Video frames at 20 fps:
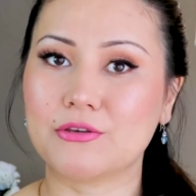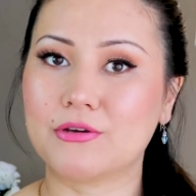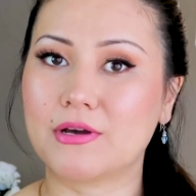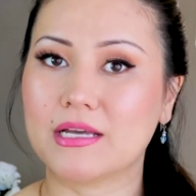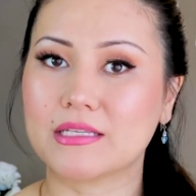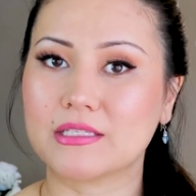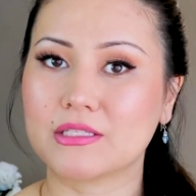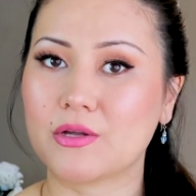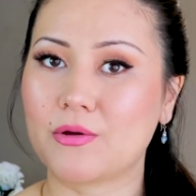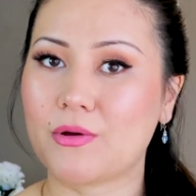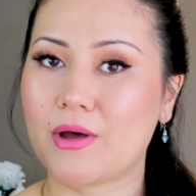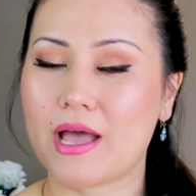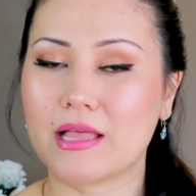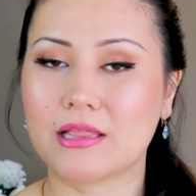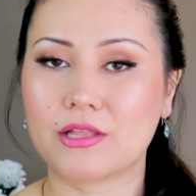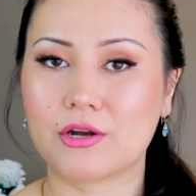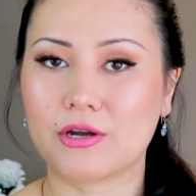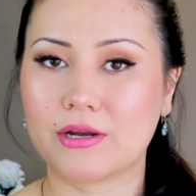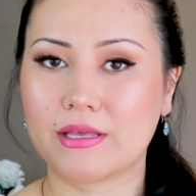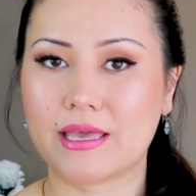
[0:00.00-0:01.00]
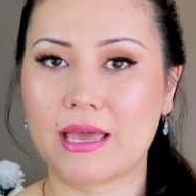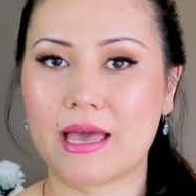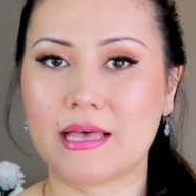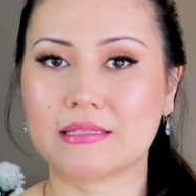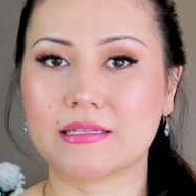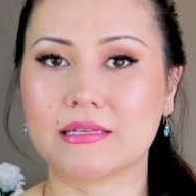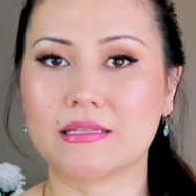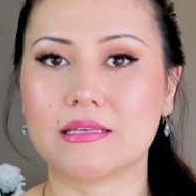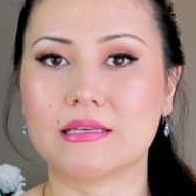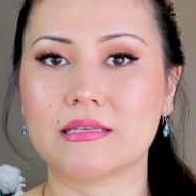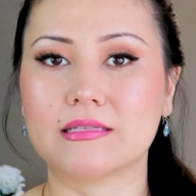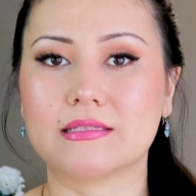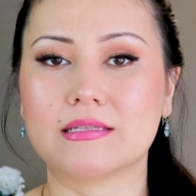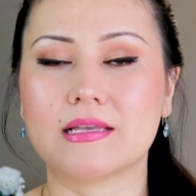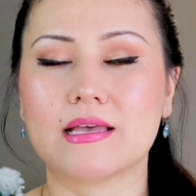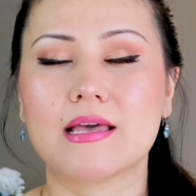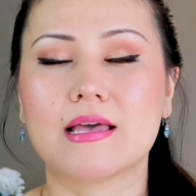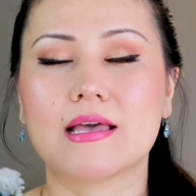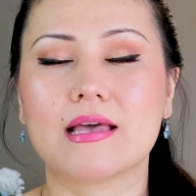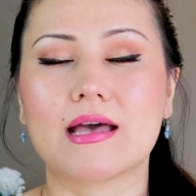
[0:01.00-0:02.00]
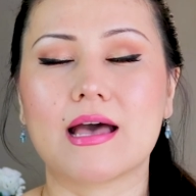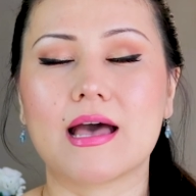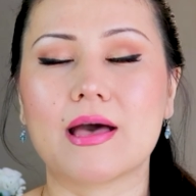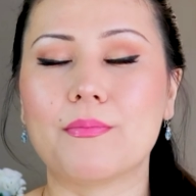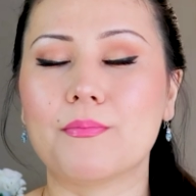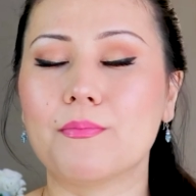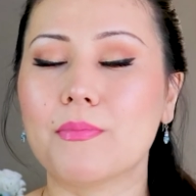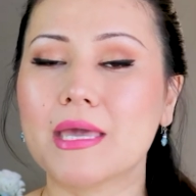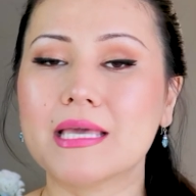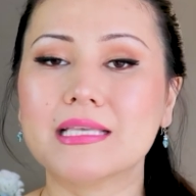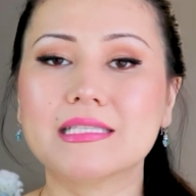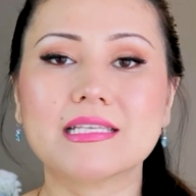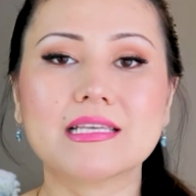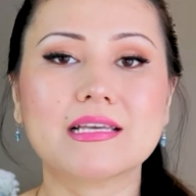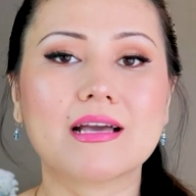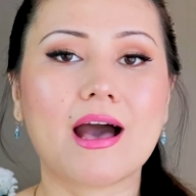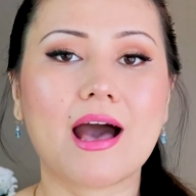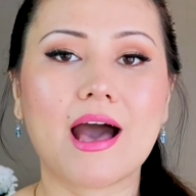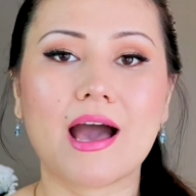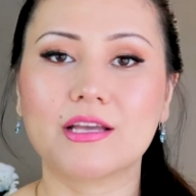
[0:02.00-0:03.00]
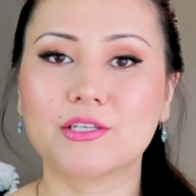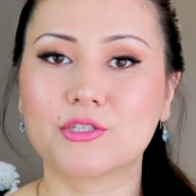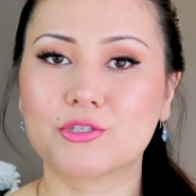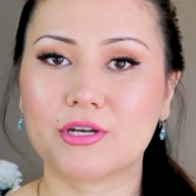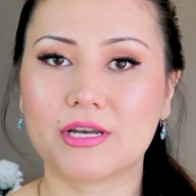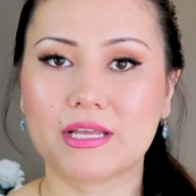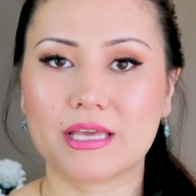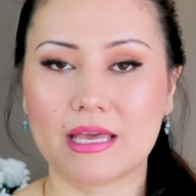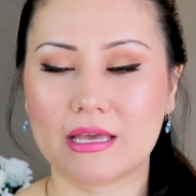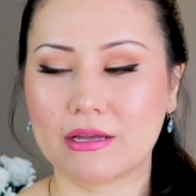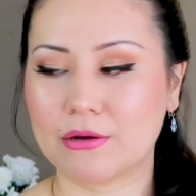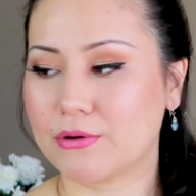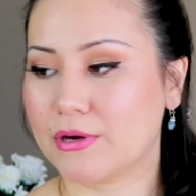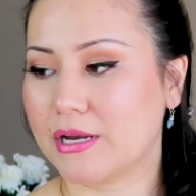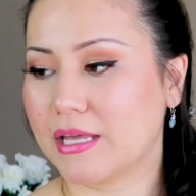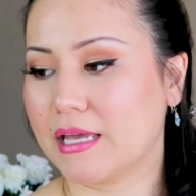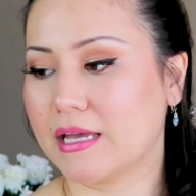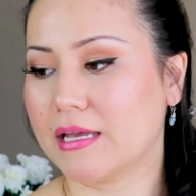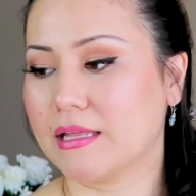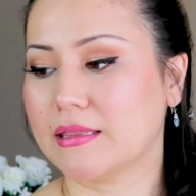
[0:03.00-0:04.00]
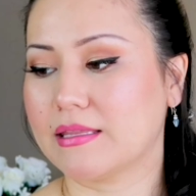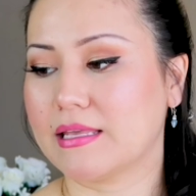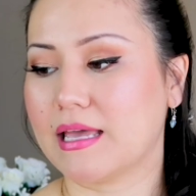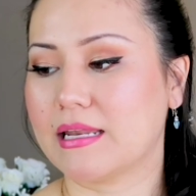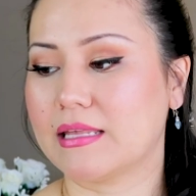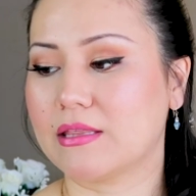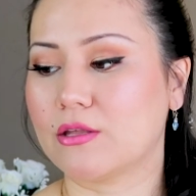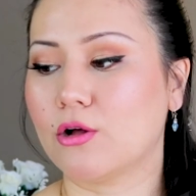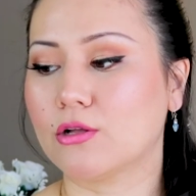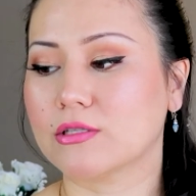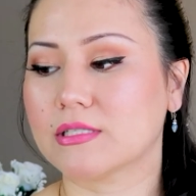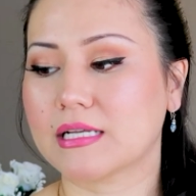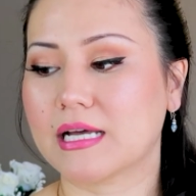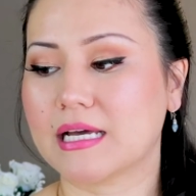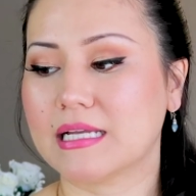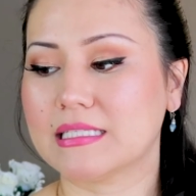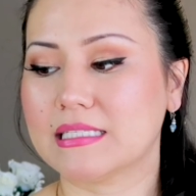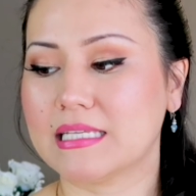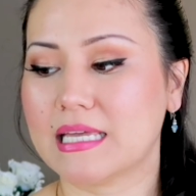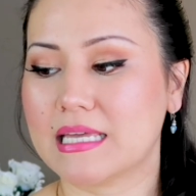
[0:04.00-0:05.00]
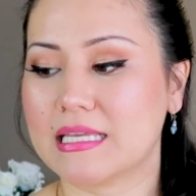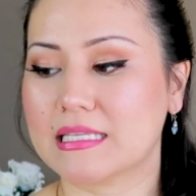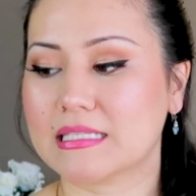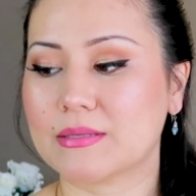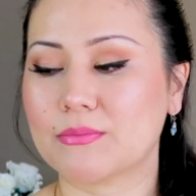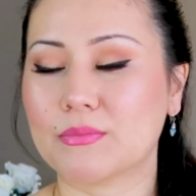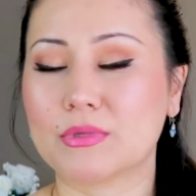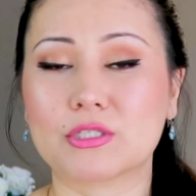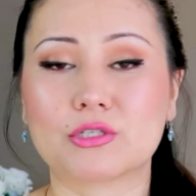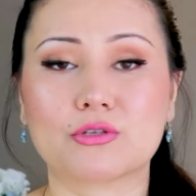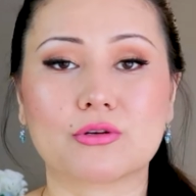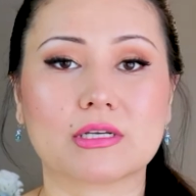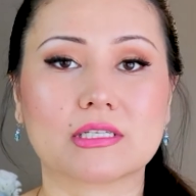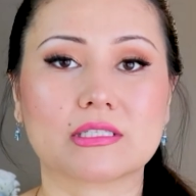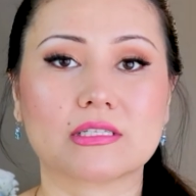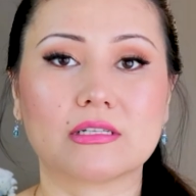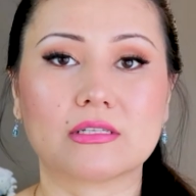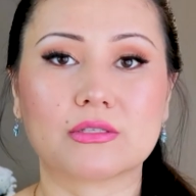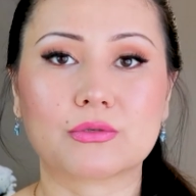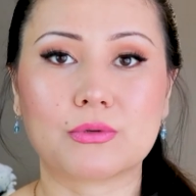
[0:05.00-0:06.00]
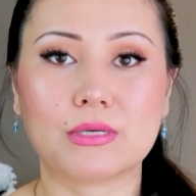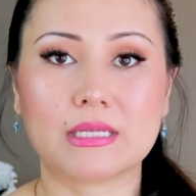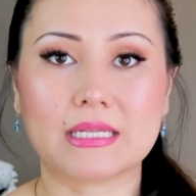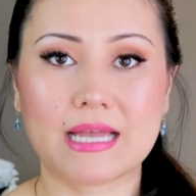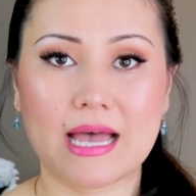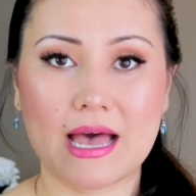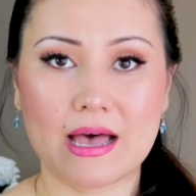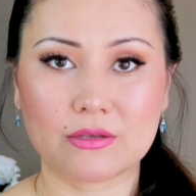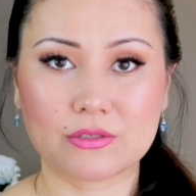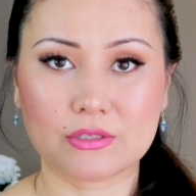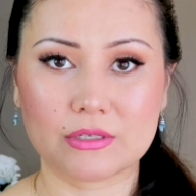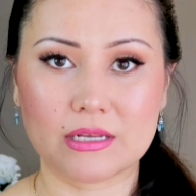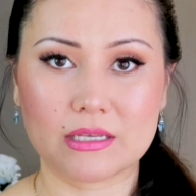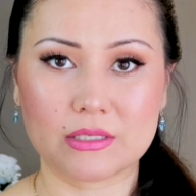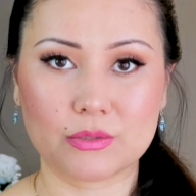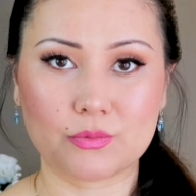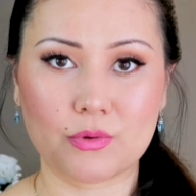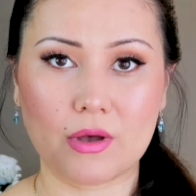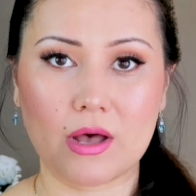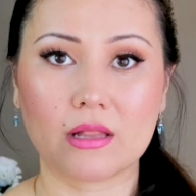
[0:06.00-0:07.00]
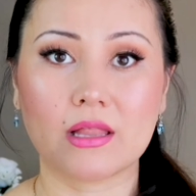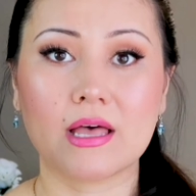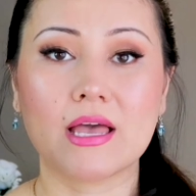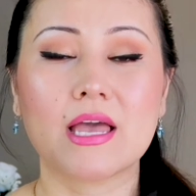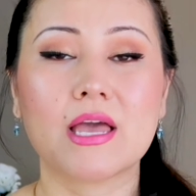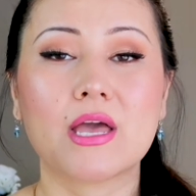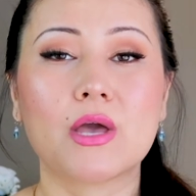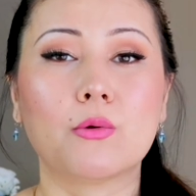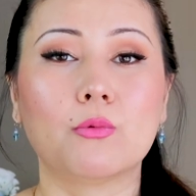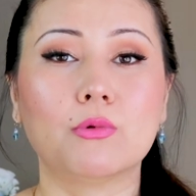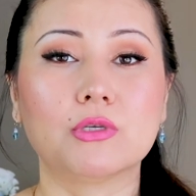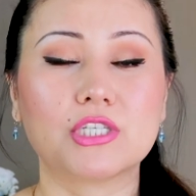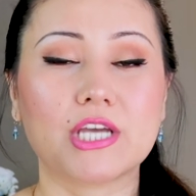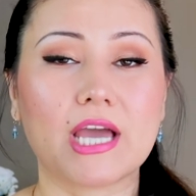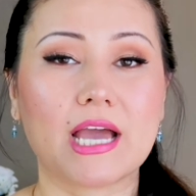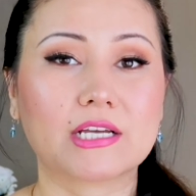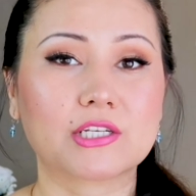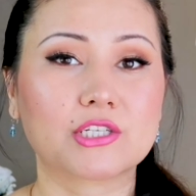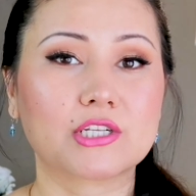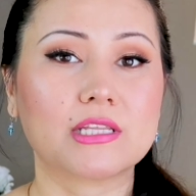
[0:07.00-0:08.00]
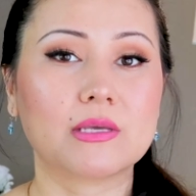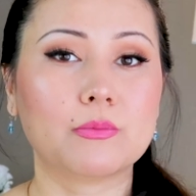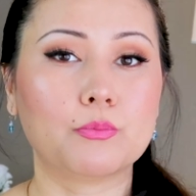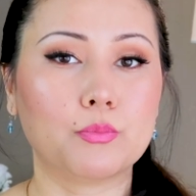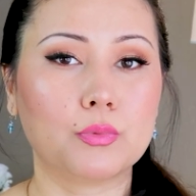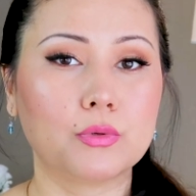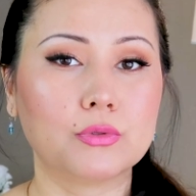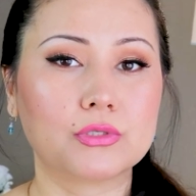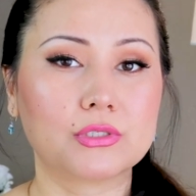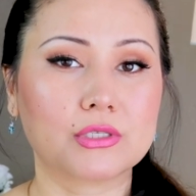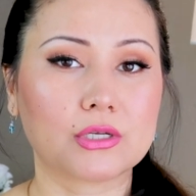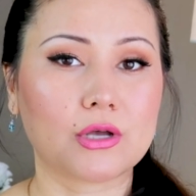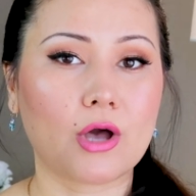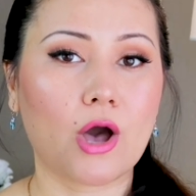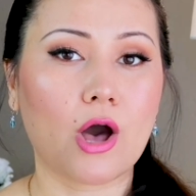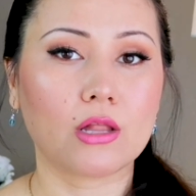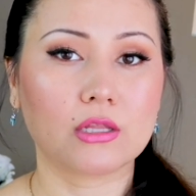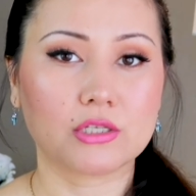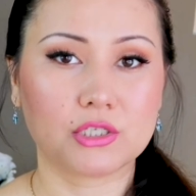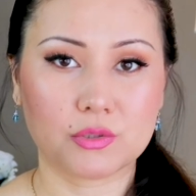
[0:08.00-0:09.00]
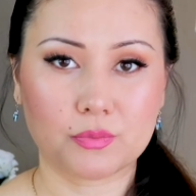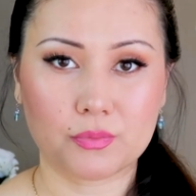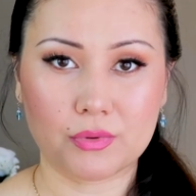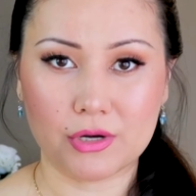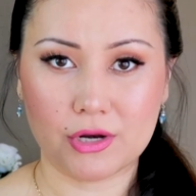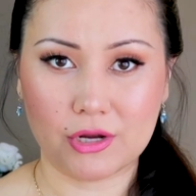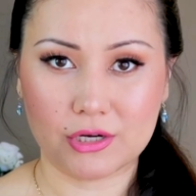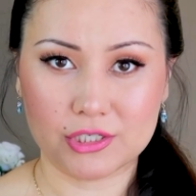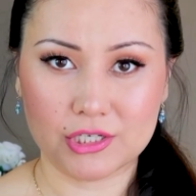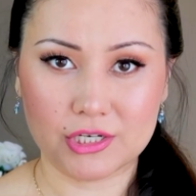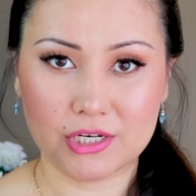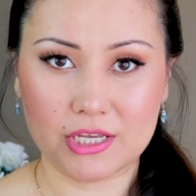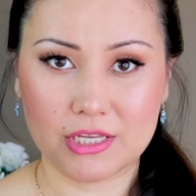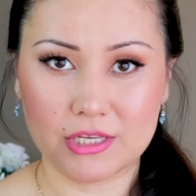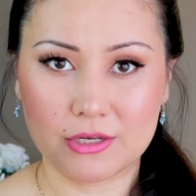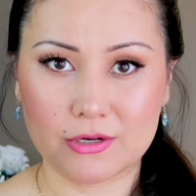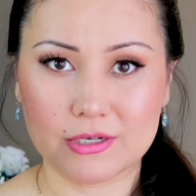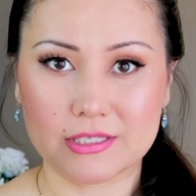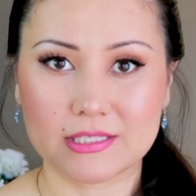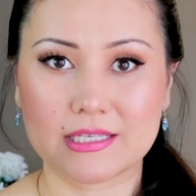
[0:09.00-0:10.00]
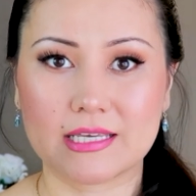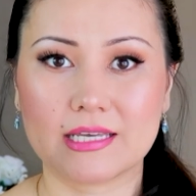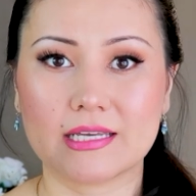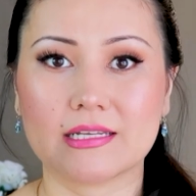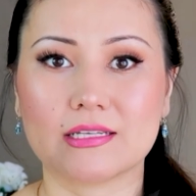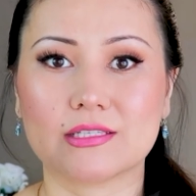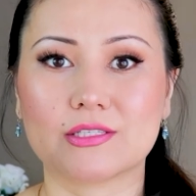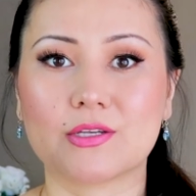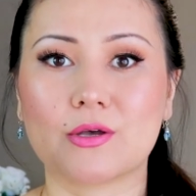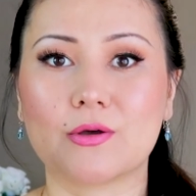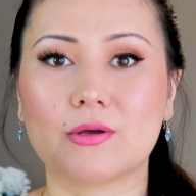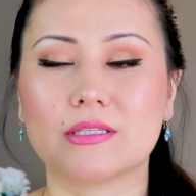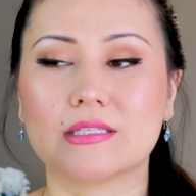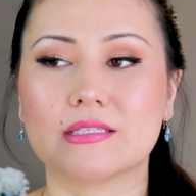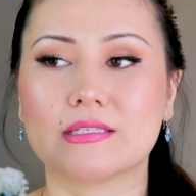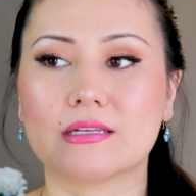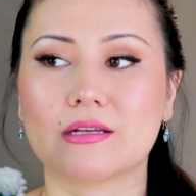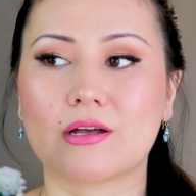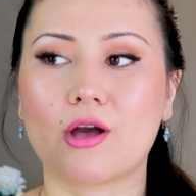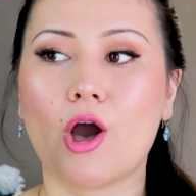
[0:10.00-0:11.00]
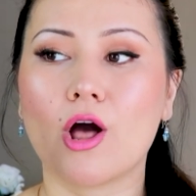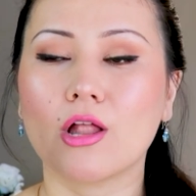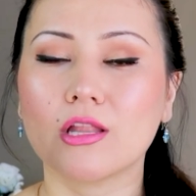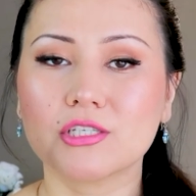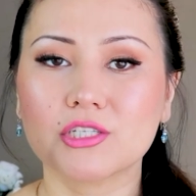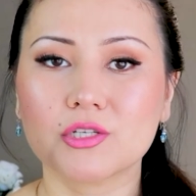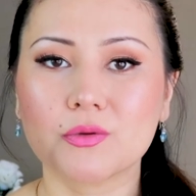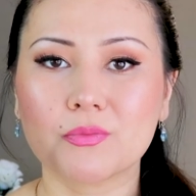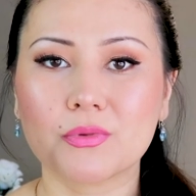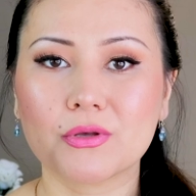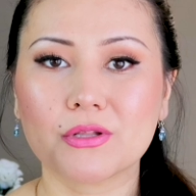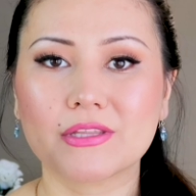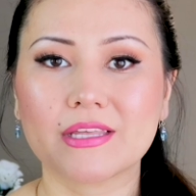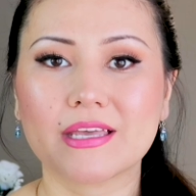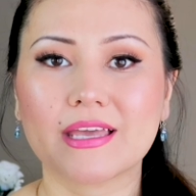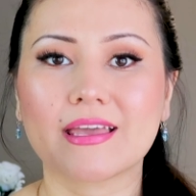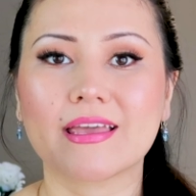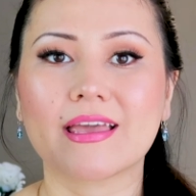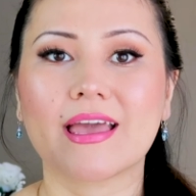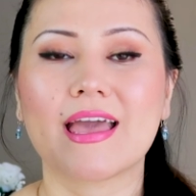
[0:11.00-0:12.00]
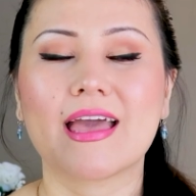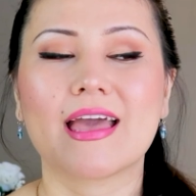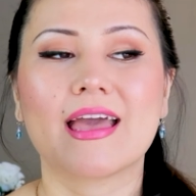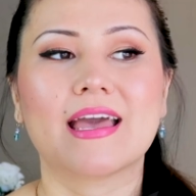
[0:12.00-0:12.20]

You guys know hyaluronic acid is amazing hydrating ingredient, and it also contains Matrixyl 3000 as well, which actually boosts the collagen production in your skin. So it's a collagen building.